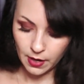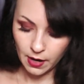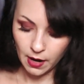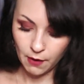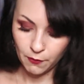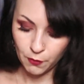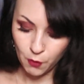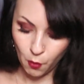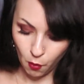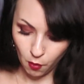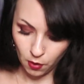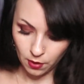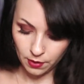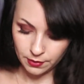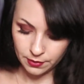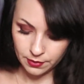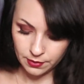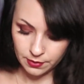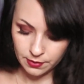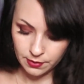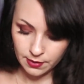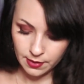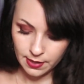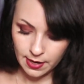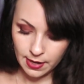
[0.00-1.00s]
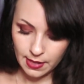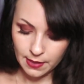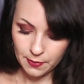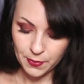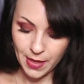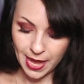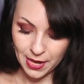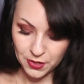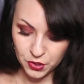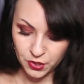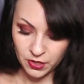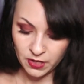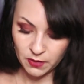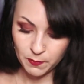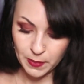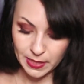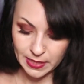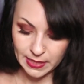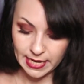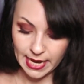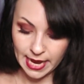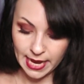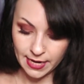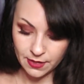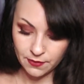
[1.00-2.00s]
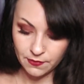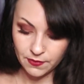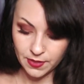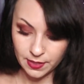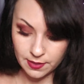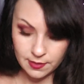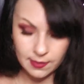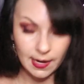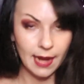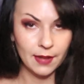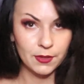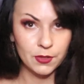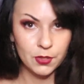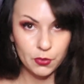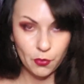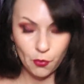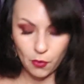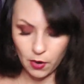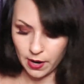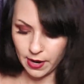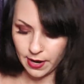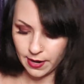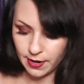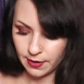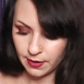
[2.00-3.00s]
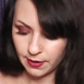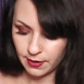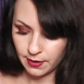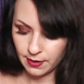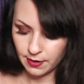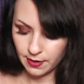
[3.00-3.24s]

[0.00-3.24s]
Of course, that should have been the end of this sad story,